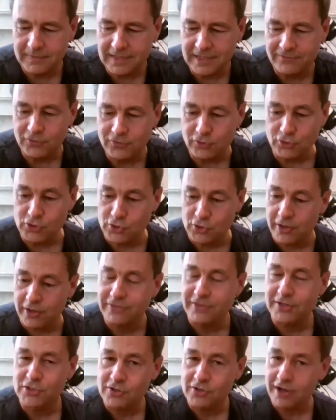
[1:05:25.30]
if you
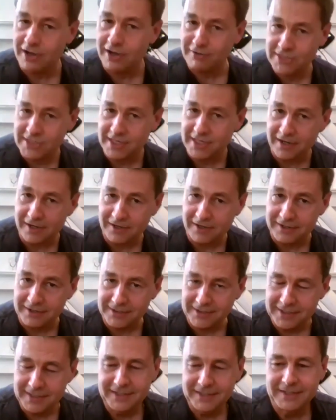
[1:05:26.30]
join the Toronto
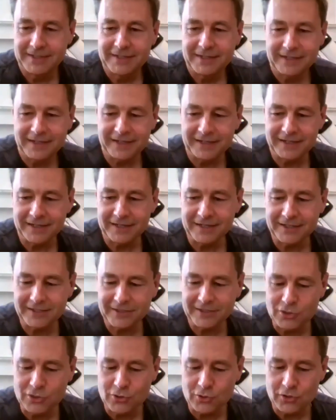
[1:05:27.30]
Centre, uh,
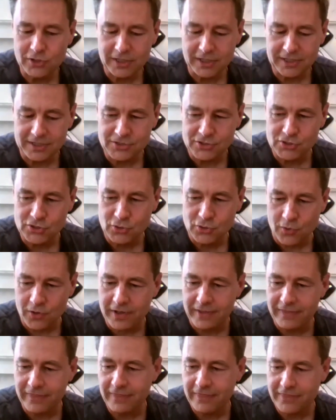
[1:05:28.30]
you can
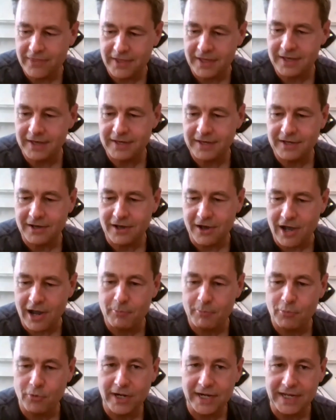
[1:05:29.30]
join the
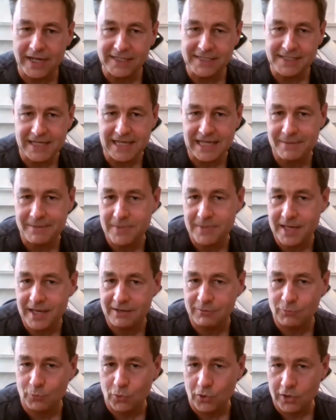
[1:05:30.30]
operating team
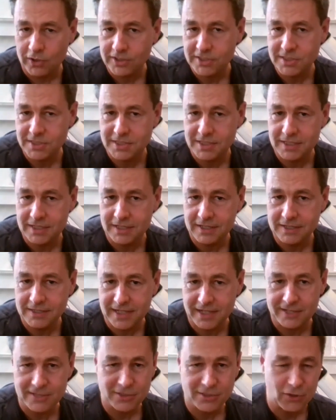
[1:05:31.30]
that works the
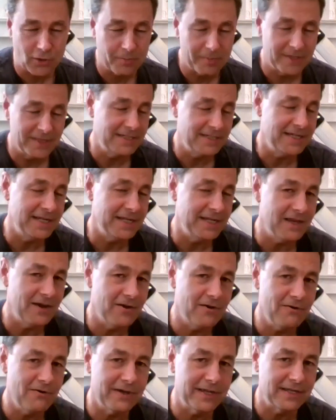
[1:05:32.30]
telescope at the
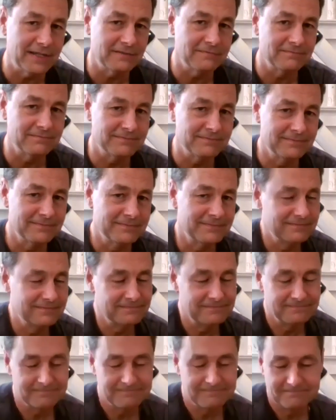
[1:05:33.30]
DDO and
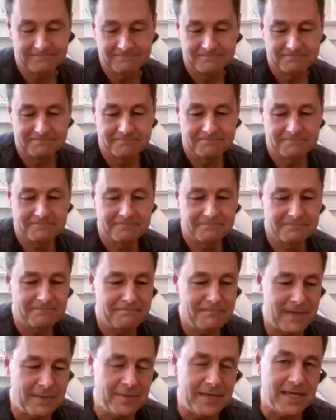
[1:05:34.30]

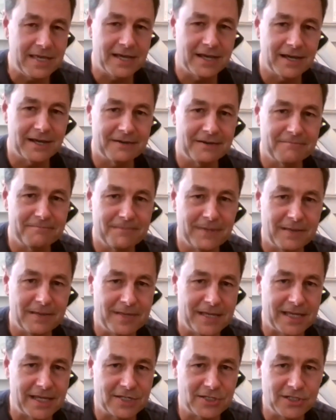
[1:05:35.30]
maybe uh,
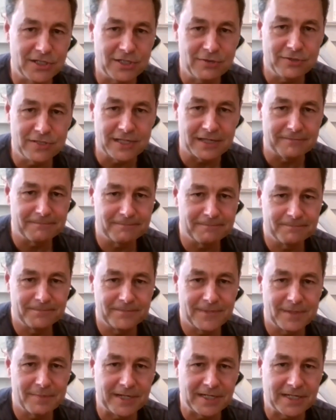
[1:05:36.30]
maybe get to use it,
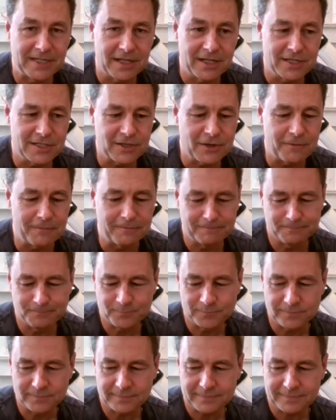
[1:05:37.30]
the big telescope.
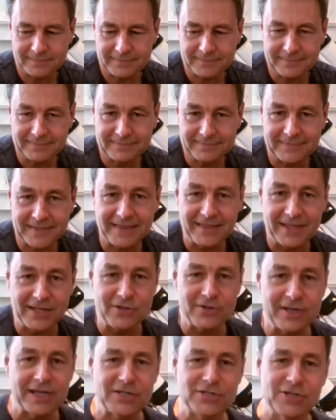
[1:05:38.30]
And then
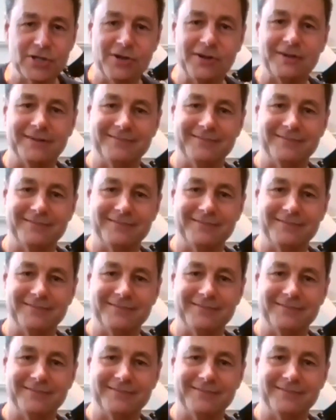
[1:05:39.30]
that, you get a shirt.